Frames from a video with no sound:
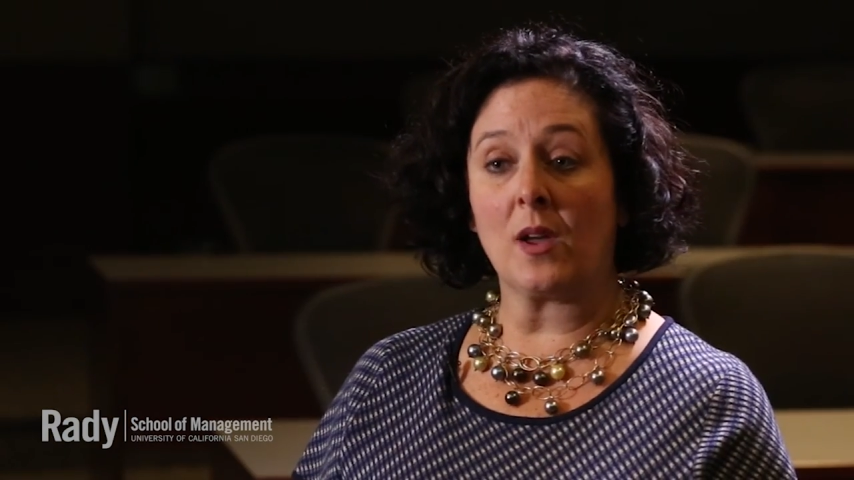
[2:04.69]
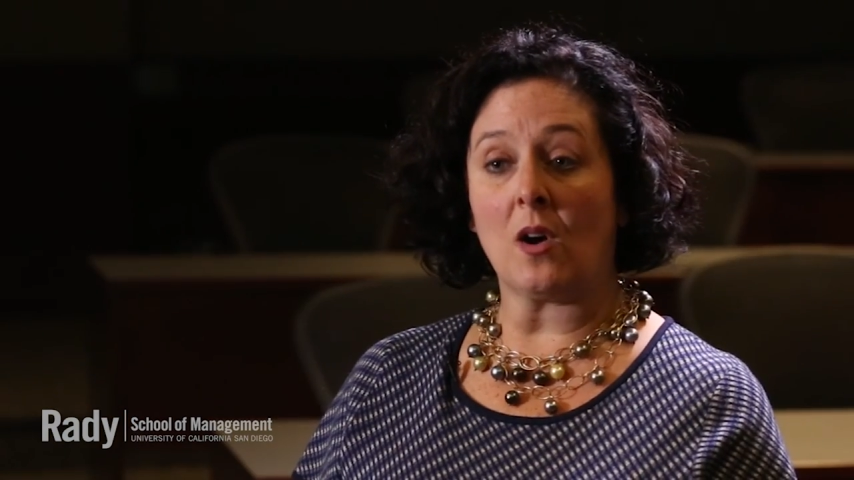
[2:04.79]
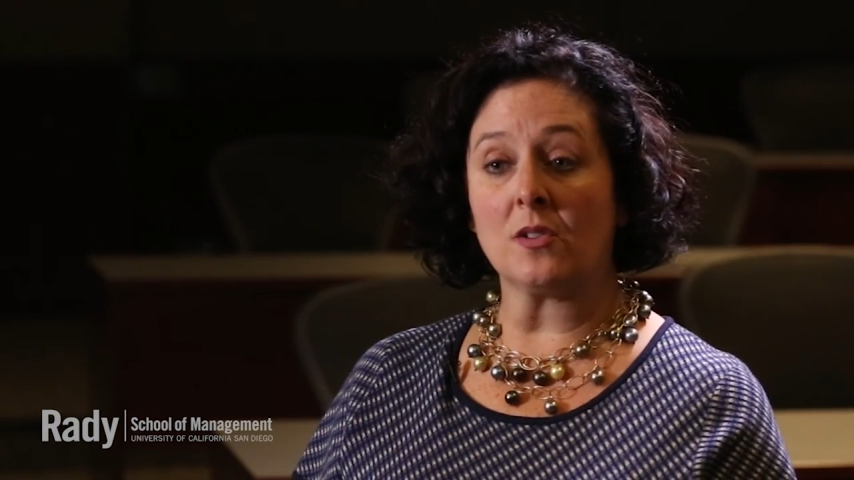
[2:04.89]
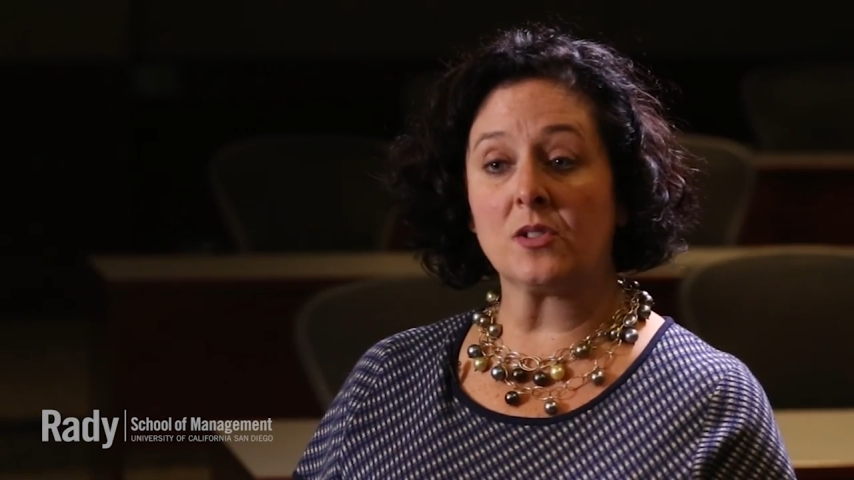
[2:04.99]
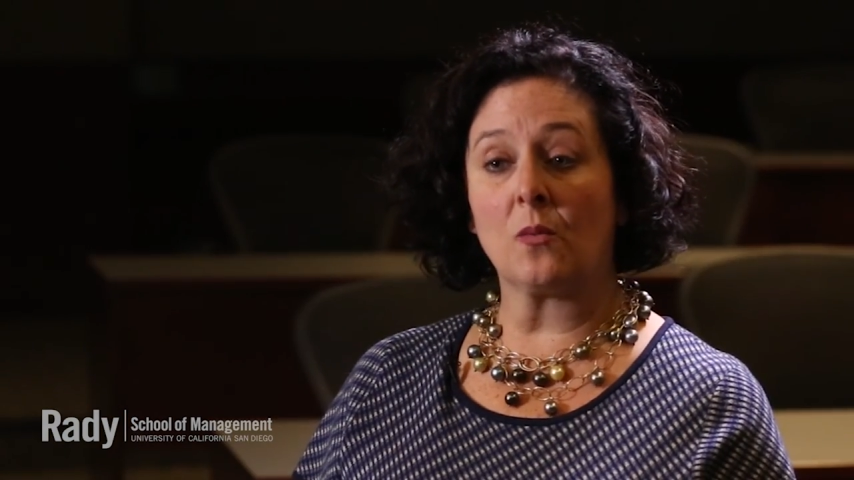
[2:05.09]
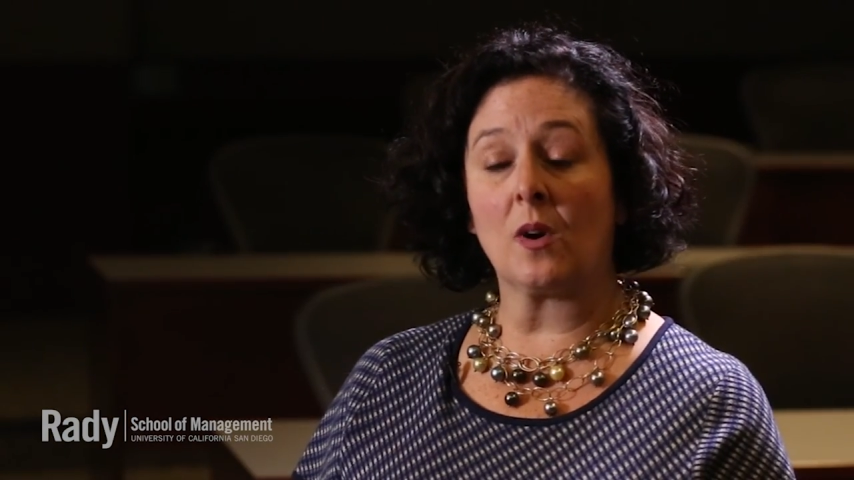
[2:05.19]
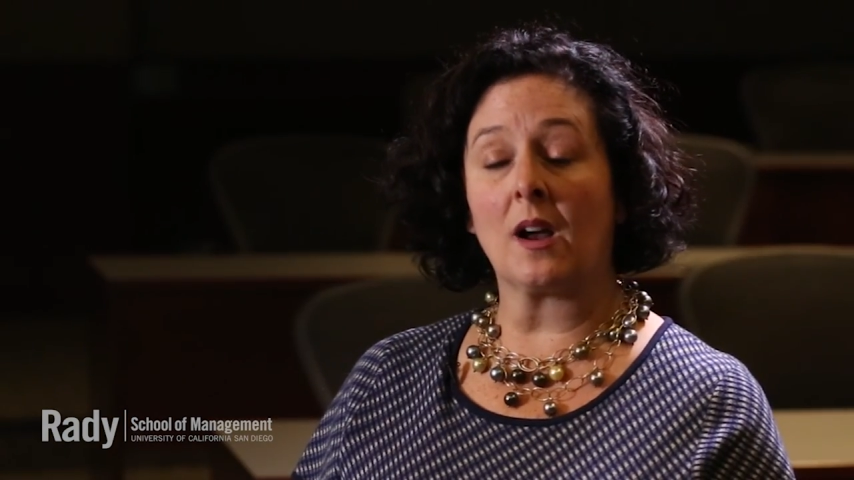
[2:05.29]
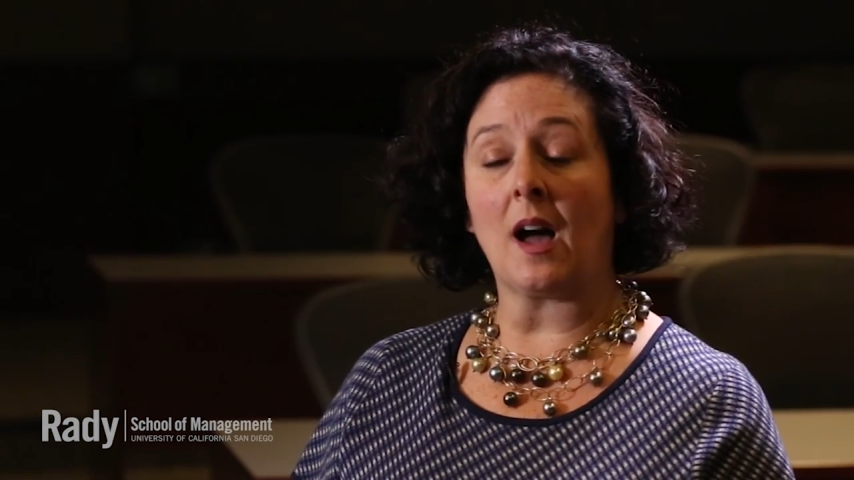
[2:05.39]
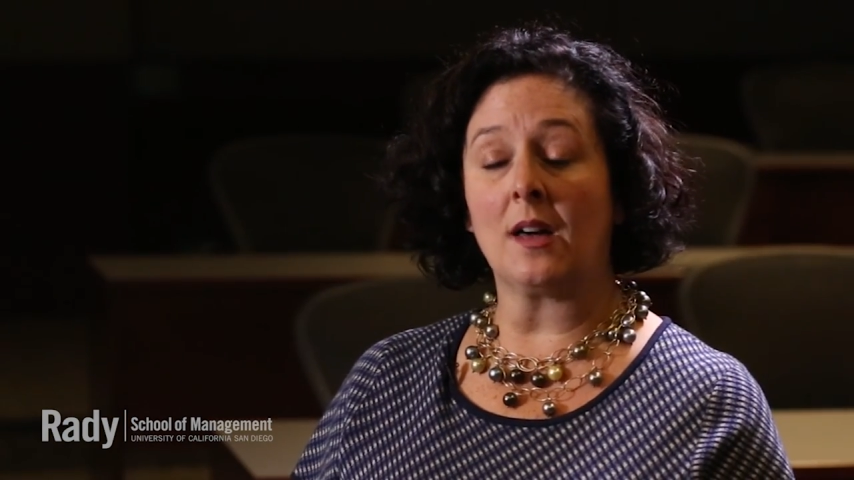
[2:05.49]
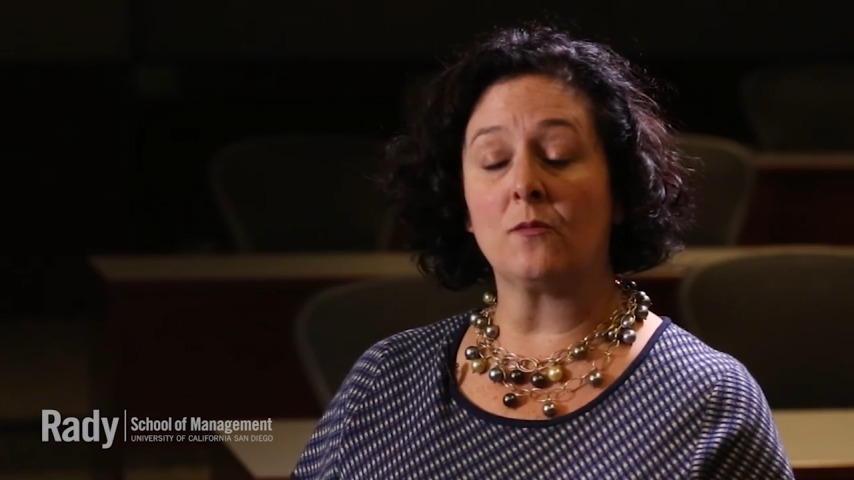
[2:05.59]
we also
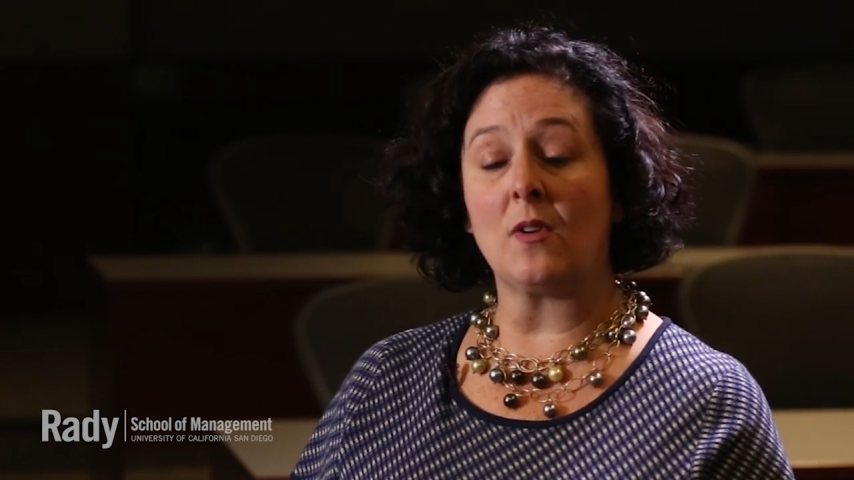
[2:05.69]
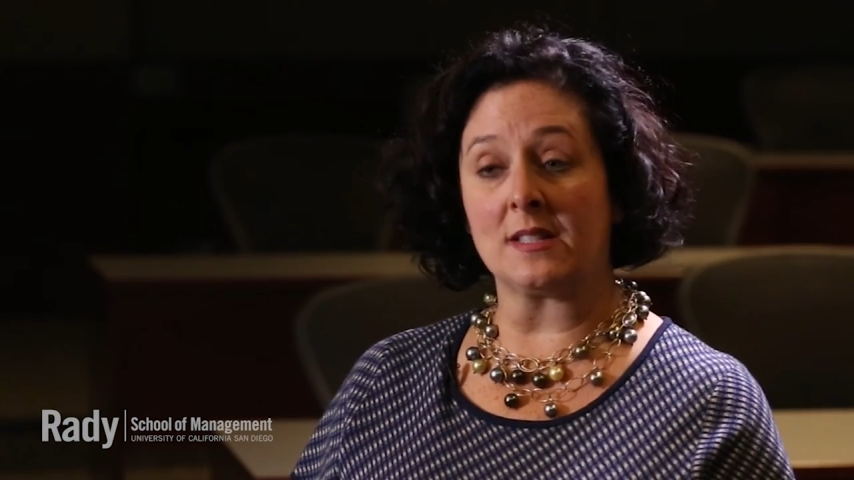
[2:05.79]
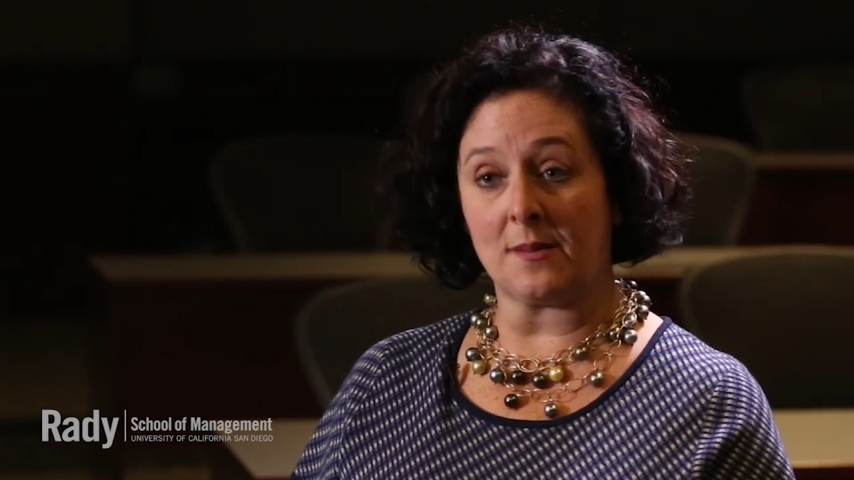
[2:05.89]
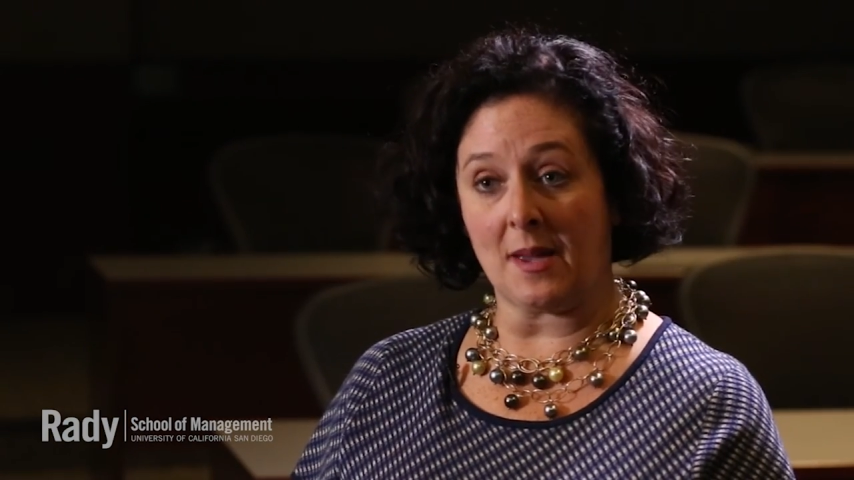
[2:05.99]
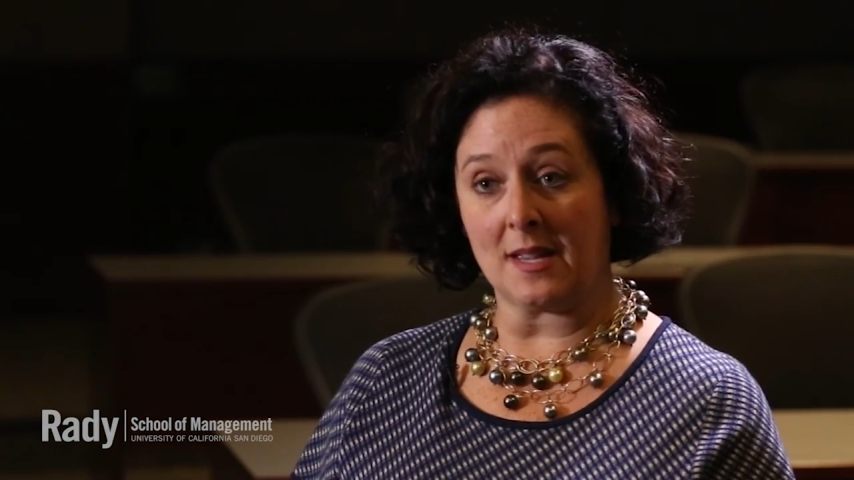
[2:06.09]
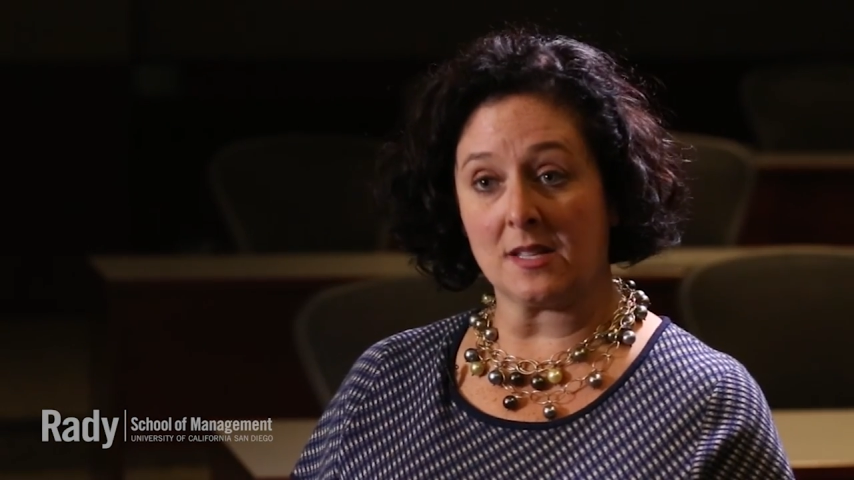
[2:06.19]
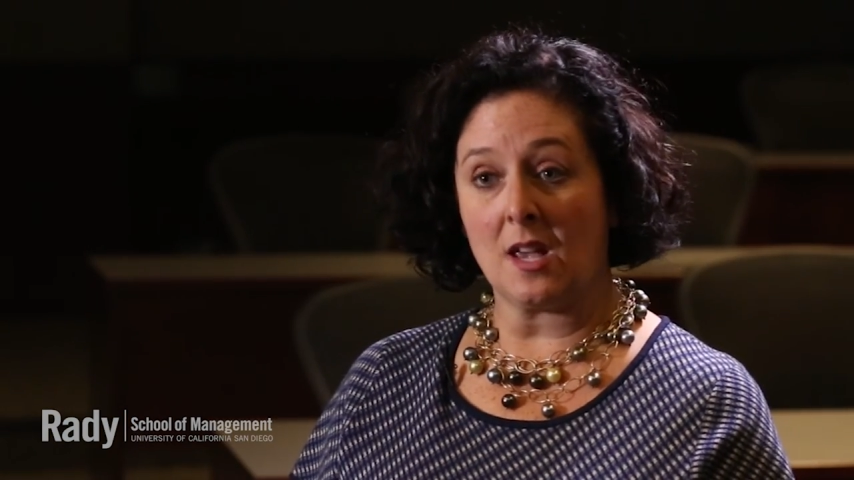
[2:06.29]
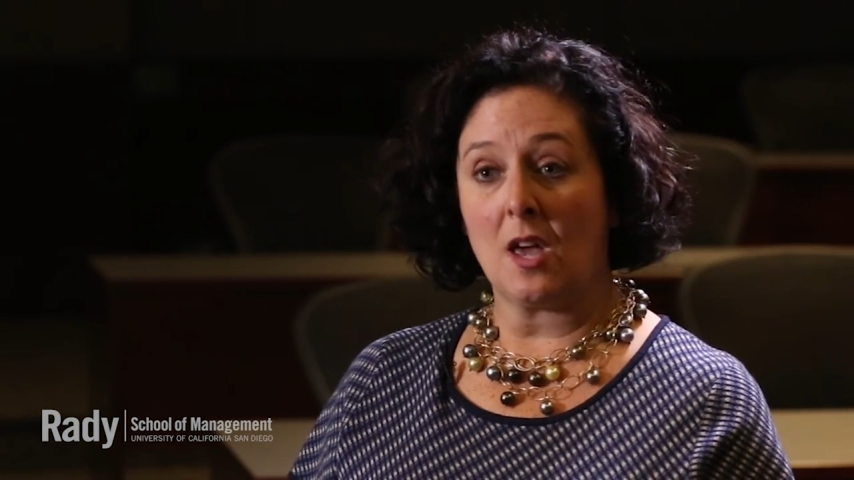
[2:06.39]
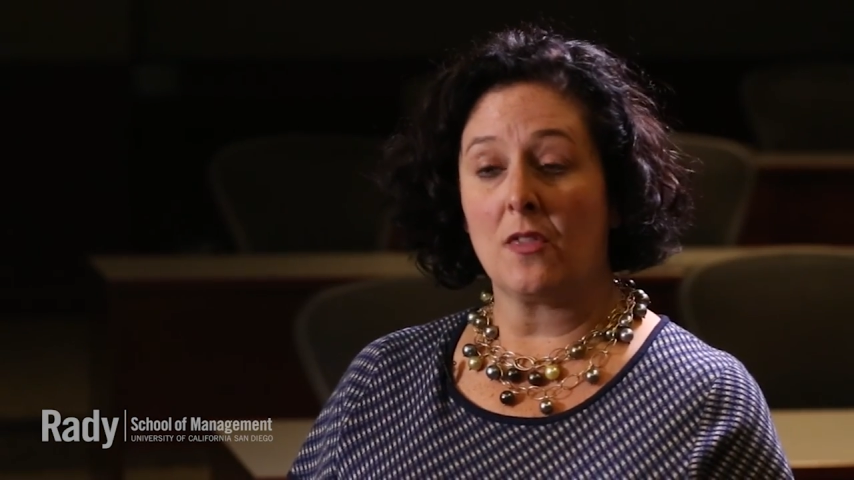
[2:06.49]
work on resumes.